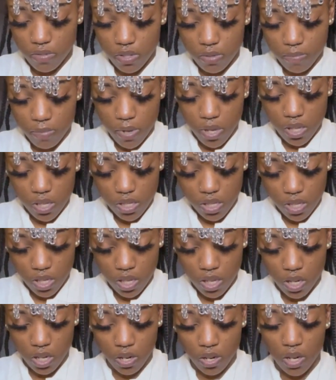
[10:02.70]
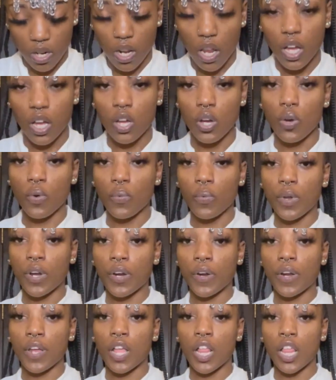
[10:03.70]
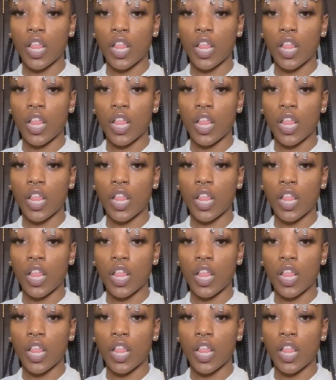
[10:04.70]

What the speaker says: space in here. And I could wear this.